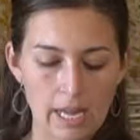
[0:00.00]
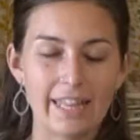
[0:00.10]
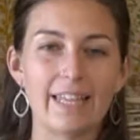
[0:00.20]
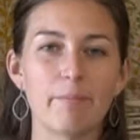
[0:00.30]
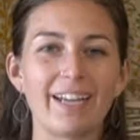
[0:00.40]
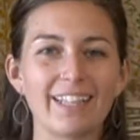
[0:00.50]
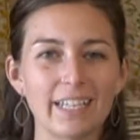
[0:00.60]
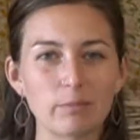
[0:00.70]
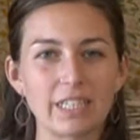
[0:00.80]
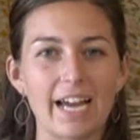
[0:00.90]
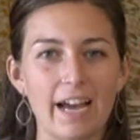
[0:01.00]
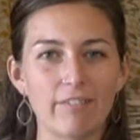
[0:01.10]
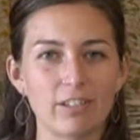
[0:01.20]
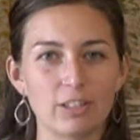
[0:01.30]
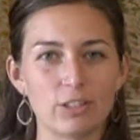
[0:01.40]
and then my clamps I
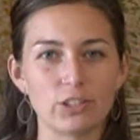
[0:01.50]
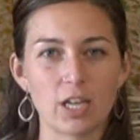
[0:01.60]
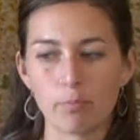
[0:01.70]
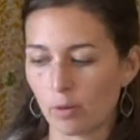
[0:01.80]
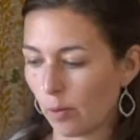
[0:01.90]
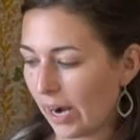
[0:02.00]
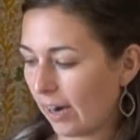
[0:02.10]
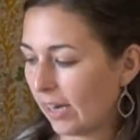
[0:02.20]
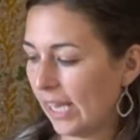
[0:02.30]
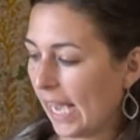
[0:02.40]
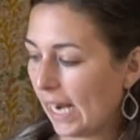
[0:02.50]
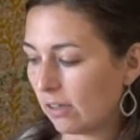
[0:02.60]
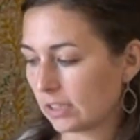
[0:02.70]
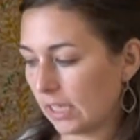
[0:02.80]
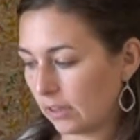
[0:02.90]
have in a little Tupperware, and
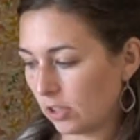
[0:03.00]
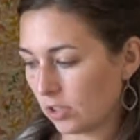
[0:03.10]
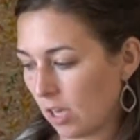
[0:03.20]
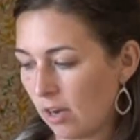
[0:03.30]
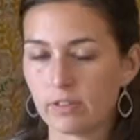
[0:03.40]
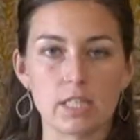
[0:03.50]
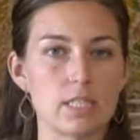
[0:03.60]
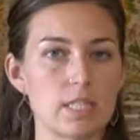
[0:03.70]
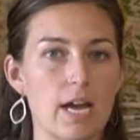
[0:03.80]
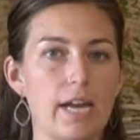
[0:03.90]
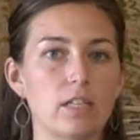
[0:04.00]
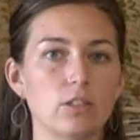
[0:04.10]
I'll set those off to the side,